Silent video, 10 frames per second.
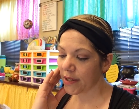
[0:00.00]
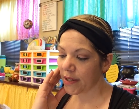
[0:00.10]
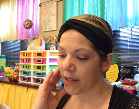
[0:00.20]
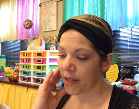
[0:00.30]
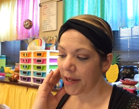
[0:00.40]

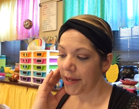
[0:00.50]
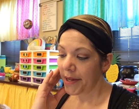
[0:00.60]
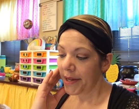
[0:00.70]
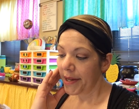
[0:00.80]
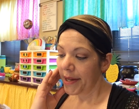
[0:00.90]

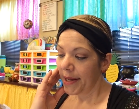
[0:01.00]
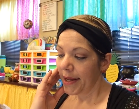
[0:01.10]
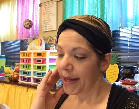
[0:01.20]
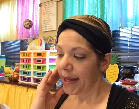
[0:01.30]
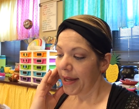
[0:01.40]

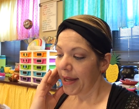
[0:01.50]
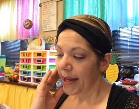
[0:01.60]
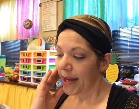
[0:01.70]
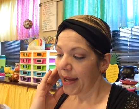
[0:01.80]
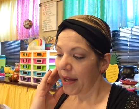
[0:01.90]

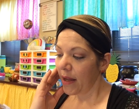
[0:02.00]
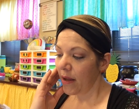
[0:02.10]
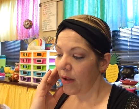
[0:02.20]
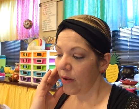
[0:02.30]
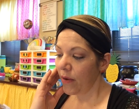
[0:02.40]

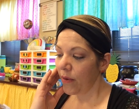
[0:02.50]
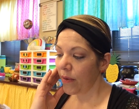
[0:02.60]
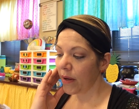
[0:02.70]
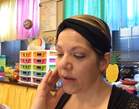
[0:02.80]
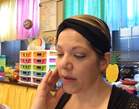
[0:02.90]

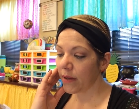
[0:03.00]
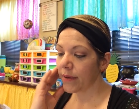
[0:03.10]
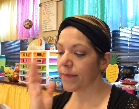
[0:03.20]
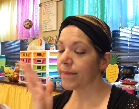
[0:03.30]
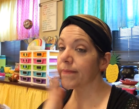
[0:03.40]

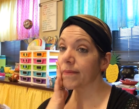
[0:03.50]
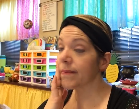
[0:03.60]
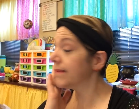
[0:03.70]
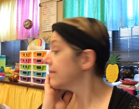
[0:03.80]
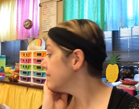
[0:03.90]
Nobody speaks.